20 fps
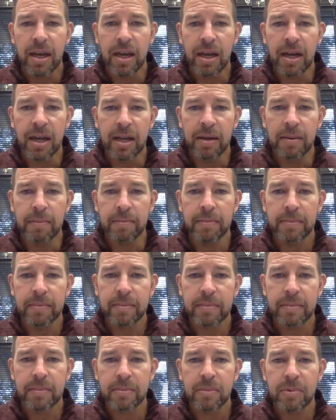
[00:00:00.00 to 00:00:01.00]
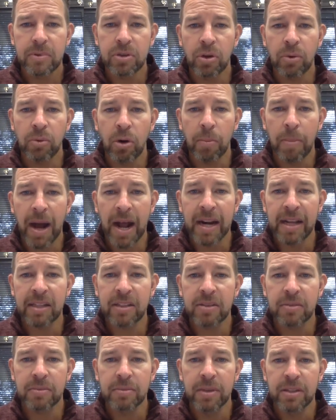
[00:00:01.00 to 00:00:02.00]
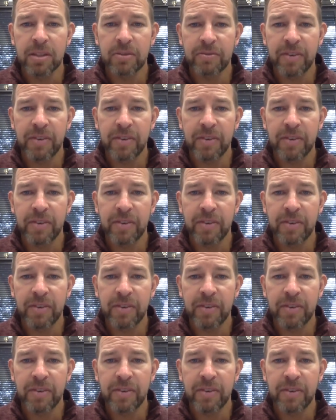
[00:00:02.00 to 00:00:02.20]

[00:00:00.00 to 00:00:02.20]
Um, so robotics, Ms.